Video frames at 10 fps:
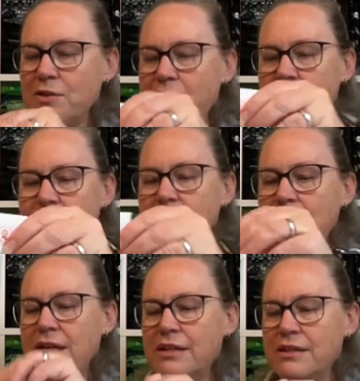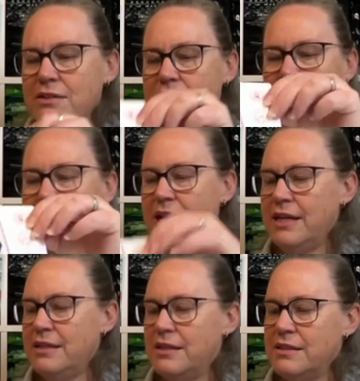everything is
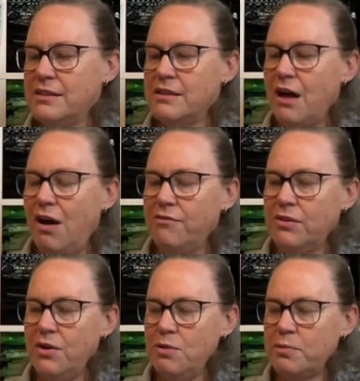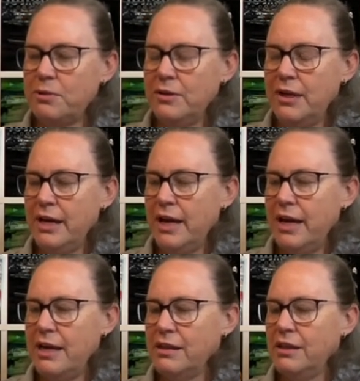contained in the envelope.
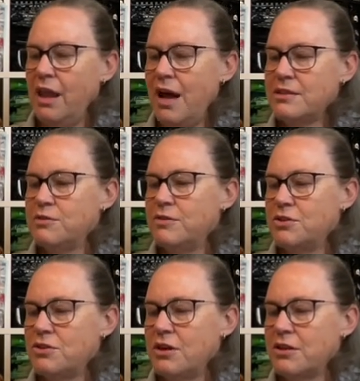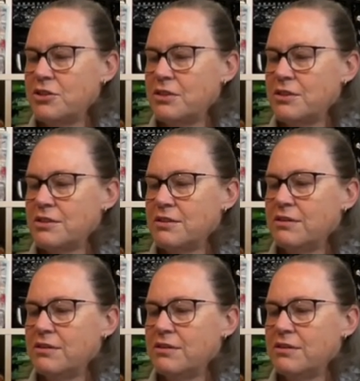Lots of instructions.